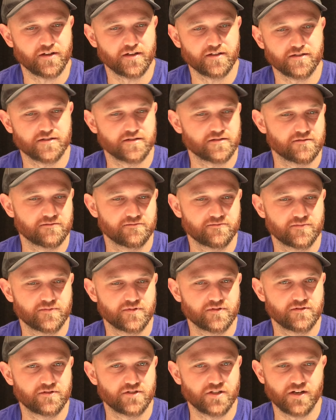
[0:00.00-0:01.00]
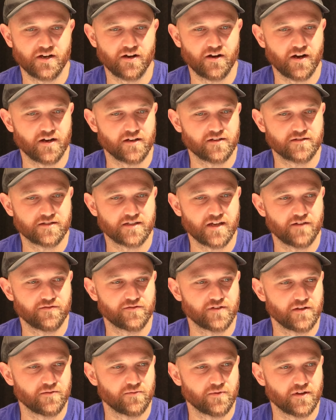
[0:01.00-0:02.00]
There's generic
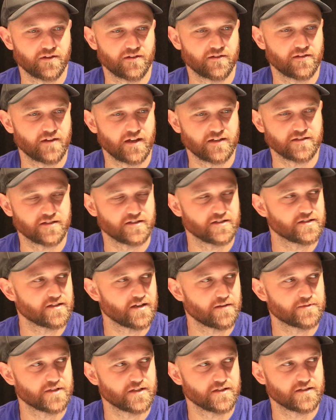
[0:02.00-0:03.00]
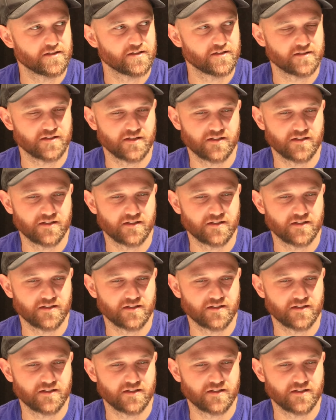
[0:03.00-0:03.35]
safety with hazardous substances.